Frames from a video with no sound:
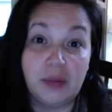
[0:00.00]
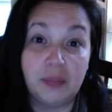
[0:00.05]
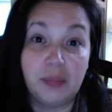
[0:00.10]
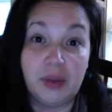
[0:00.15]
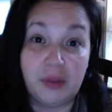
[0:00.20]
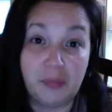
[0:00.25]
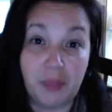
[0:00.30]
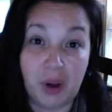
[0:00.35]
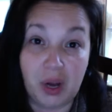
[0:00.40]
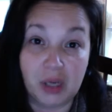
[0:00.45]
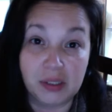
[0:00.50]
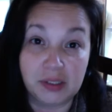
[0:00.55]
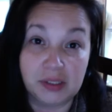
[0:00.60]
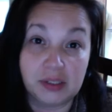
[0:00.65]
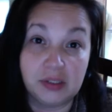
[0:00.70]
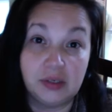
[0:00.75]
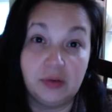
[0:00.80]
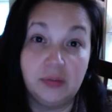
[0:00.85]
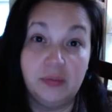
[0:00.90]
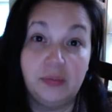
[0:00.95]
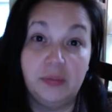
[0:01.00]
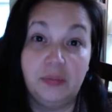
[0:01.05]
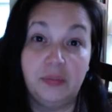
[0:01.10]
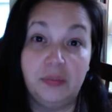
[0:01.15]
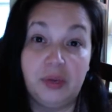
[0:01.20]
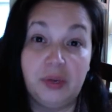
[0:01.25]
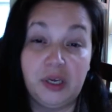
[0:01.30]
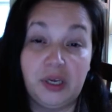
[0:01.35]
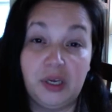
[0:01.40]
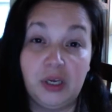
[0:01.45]
big bust,
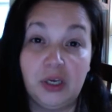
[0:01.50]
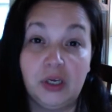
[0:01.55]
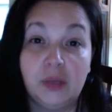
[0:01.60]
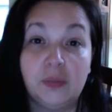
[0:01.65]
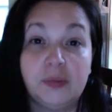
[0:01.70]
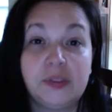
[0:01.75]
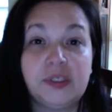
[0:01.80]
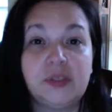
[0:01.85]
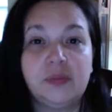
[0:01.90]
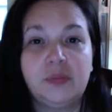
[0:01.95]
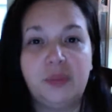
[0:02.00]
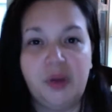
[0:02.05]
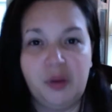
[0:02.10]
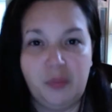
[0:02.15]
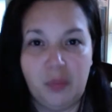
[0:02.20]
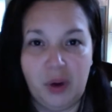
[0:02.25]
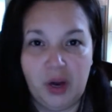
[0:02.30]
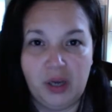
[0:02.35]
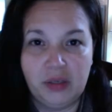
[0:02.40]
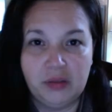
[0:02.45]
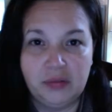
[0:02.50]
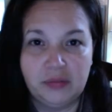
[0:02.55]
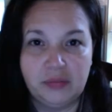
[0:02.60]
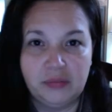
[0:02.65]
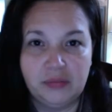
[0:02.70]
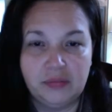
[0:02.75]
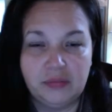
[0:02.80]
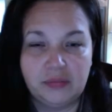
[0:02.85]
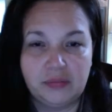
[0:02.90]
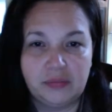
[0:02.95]
big hips, big butt,
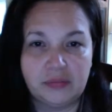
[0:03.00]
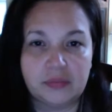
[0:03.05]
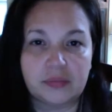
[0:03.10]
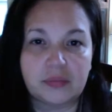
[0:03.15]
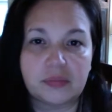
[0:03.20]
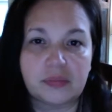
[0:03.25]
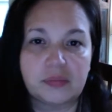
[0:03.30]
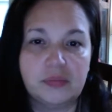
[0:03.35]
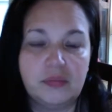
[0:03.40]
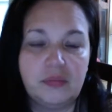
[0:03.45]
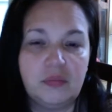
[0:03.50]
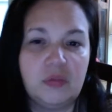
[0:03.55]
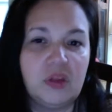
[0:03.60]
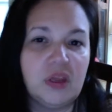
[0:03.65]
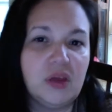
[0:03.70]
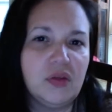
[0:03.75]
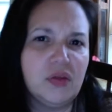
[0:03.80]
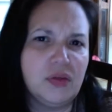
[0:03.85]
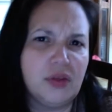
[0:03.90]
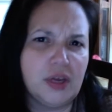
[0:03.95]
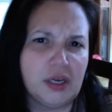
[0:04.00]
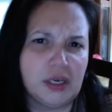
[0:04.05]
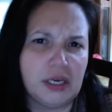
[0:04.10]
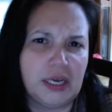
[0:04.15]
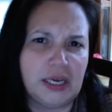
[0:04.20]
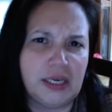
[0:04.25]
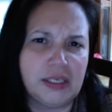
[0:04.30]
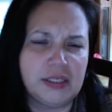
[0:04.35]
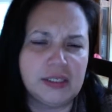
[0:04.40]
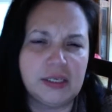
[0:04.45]
thick
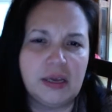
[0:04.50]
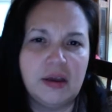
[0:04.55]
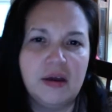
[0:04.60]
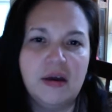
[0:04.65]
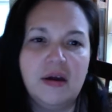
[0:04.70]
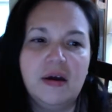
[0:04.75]
legs.